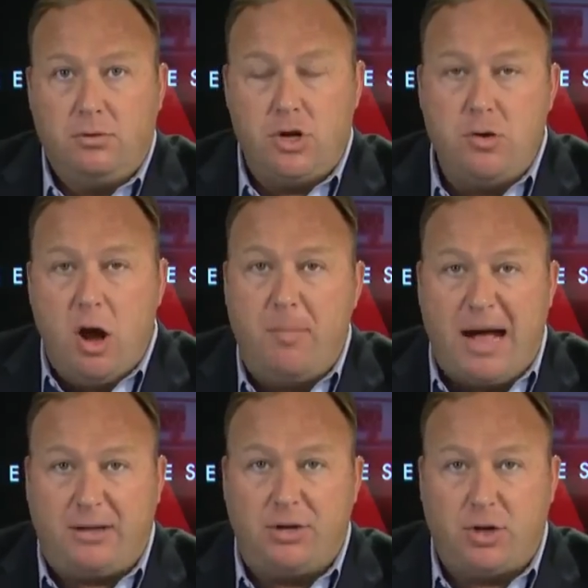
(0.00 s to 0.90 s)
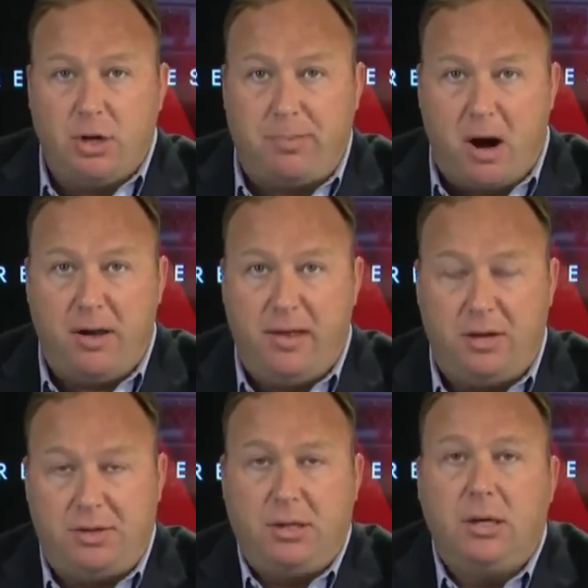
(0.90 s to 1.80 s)
Do you know about this? Are you part of
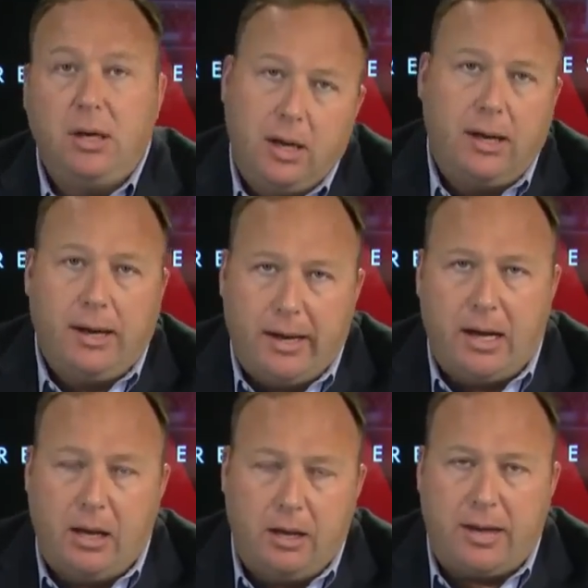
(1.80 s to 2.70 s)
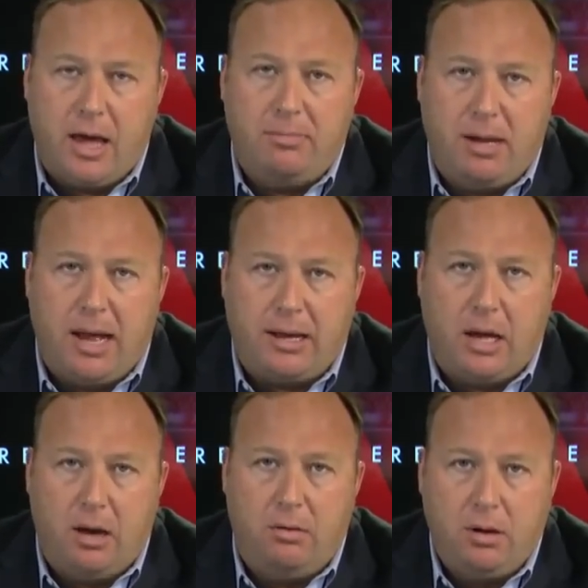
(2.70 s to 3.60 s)
this? And I look at them and I
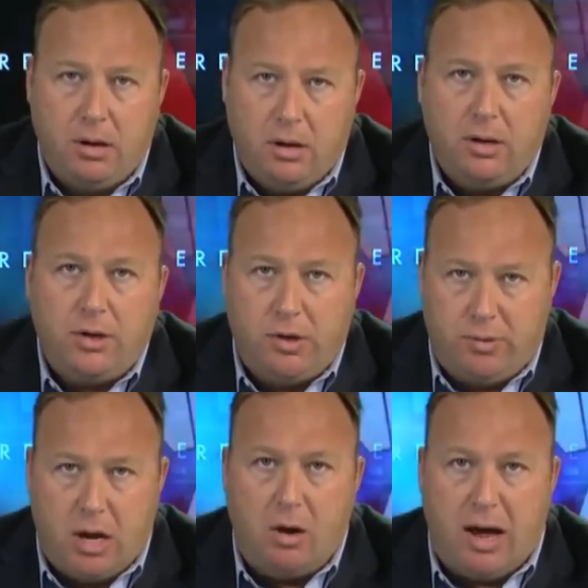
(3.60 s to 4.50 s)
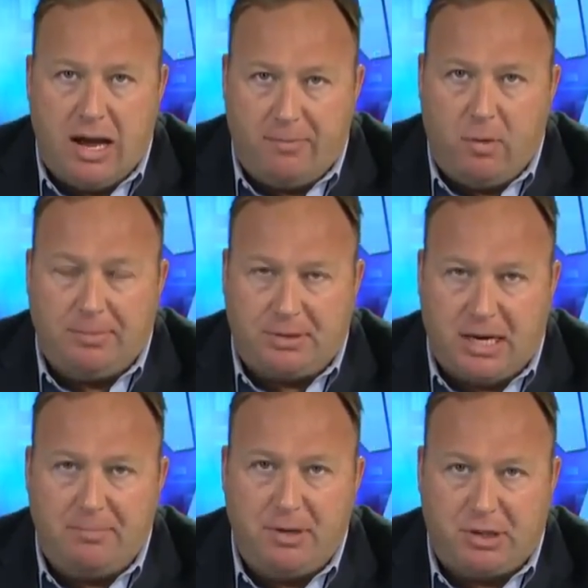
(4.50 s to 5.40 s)
go, you know I have a
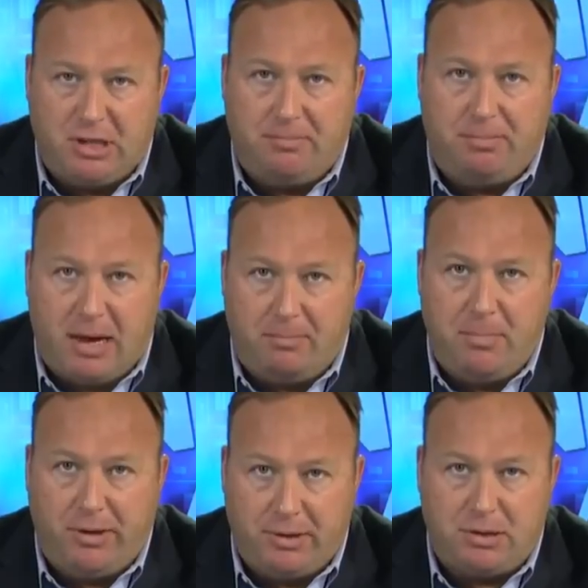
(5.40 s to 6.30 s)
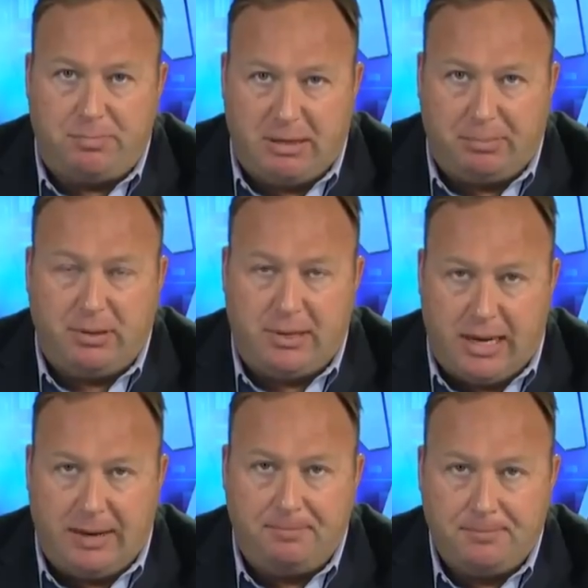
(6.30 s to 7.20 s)
website visited by millions of people a
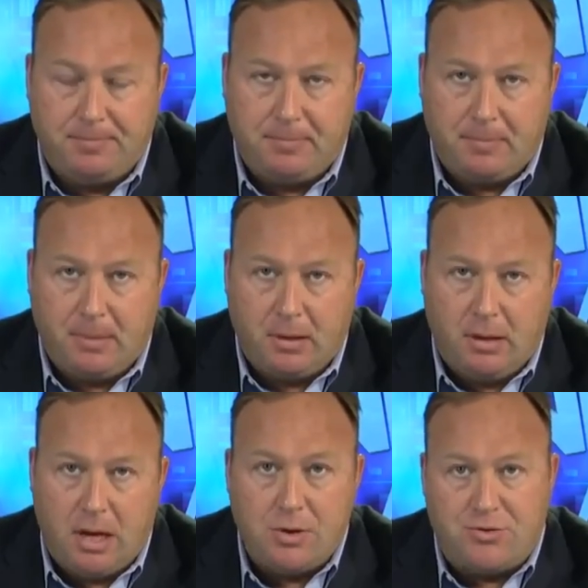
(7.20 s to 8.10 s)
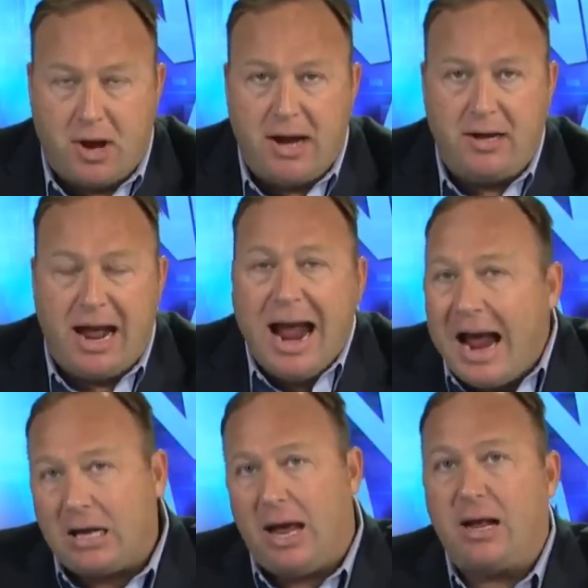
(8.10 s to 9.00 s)
day. And you're trying to
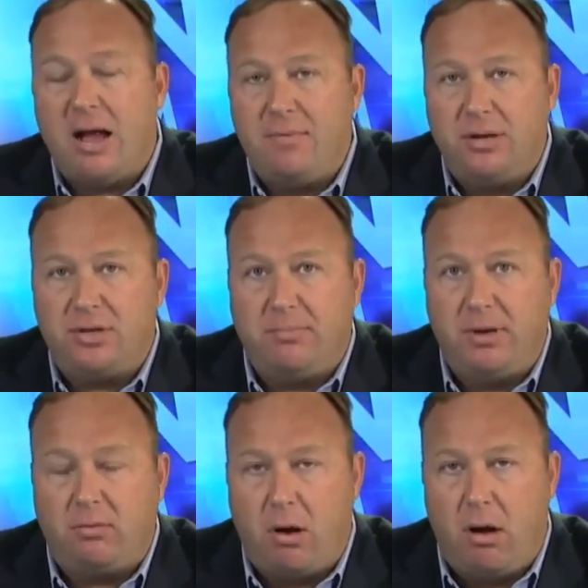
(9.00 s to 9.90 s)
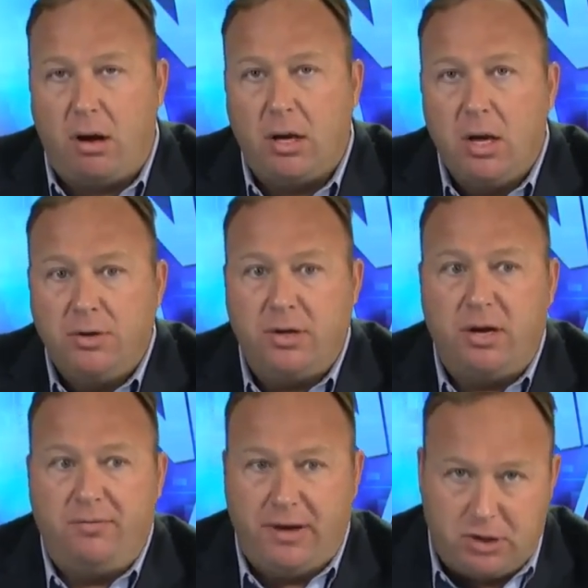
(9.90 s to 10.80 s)
act like I've done something wrong to
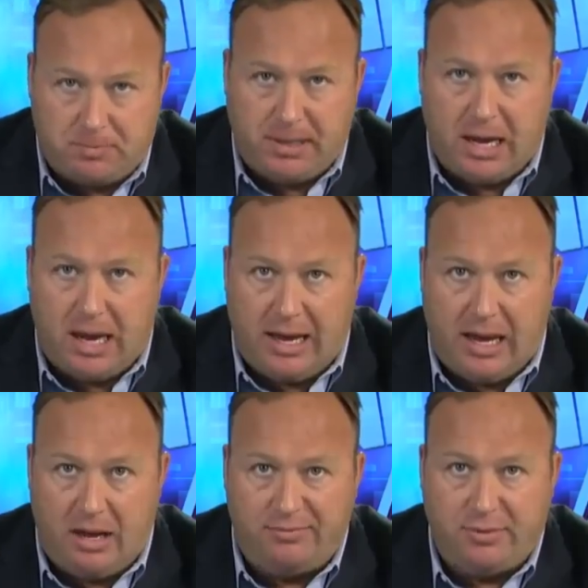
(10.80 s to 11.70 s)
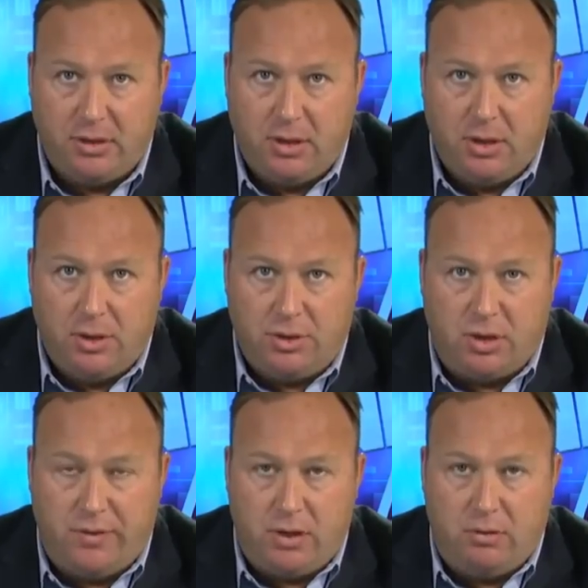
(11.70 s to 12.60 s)
convince me I have
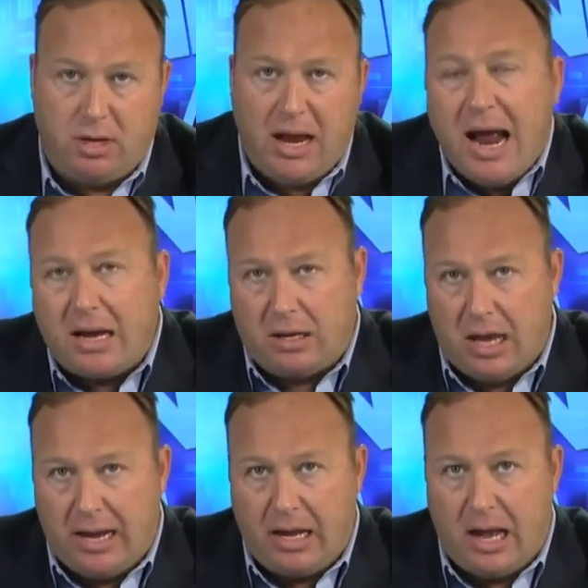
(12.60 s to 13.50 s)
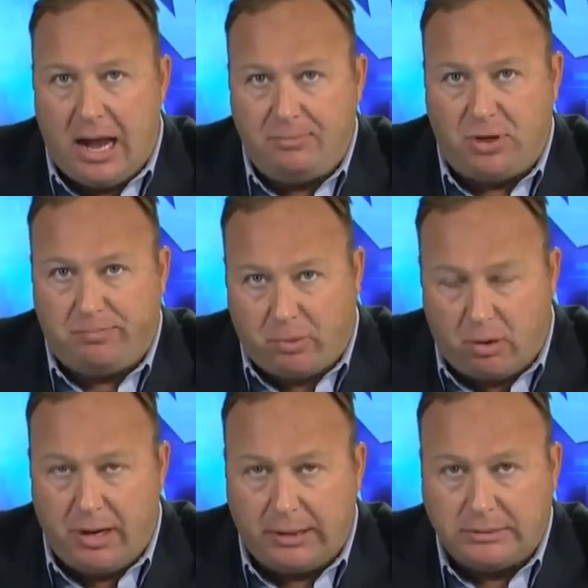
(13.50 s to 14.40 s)
so that you can act like I'm
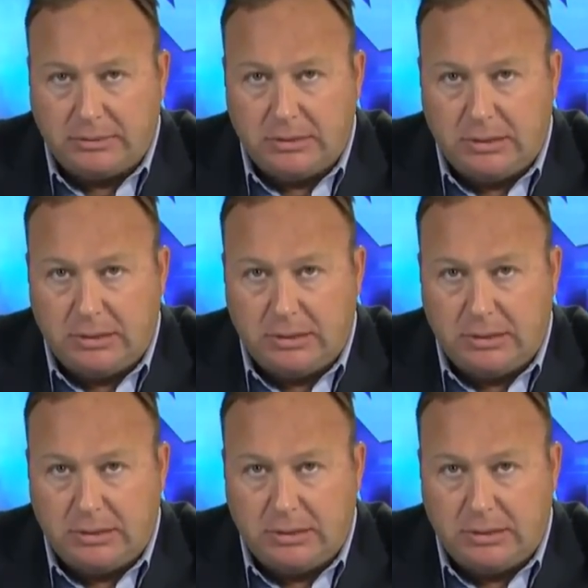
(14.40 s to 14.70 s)
supporting